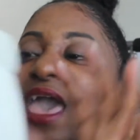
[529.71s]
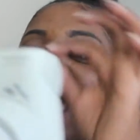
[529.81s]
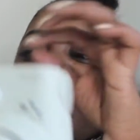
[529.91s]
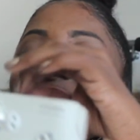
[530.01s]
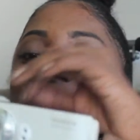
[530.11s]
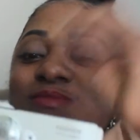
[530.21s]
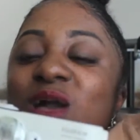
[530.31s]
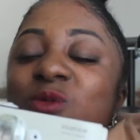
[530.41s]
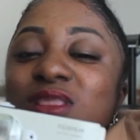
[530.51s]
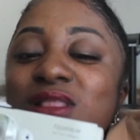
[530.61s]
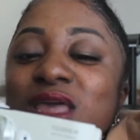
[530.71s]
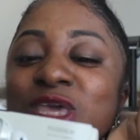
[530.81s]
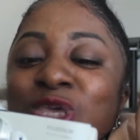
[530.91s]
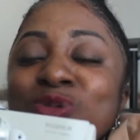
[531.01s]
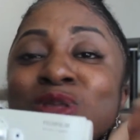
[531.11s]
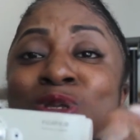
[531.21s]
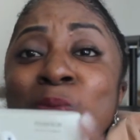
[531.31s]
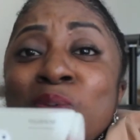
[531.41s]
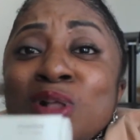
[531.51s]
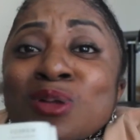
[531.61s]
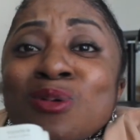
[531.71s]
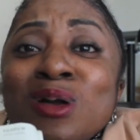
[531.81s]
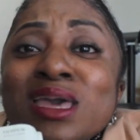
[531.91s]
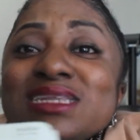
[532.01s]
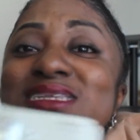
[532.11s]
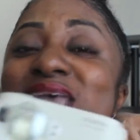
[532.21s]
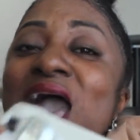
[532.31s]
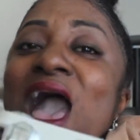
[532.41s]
and it comes out with the like cute little Polaroids.